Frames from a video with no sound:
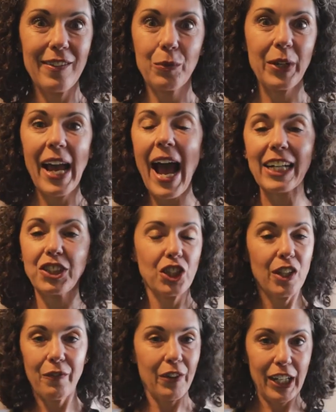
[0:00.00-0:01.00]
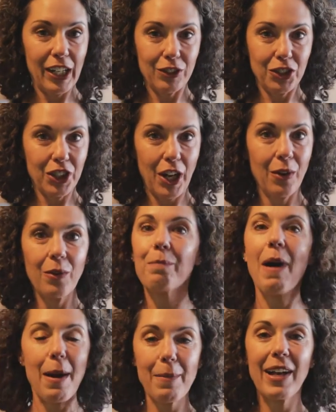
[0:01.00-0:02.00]
this reaction video show
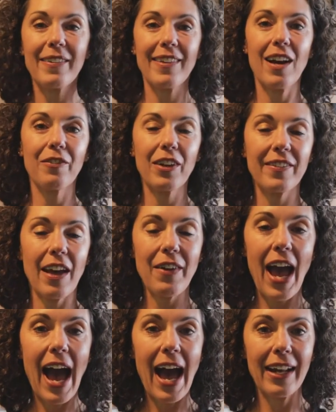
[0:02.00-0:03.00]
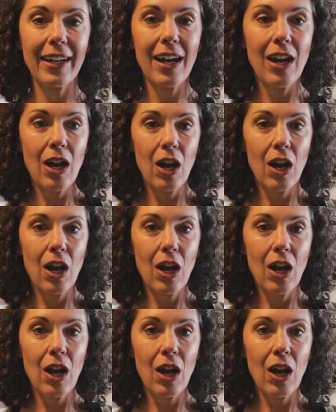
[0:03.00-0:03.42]
by myself, because I've had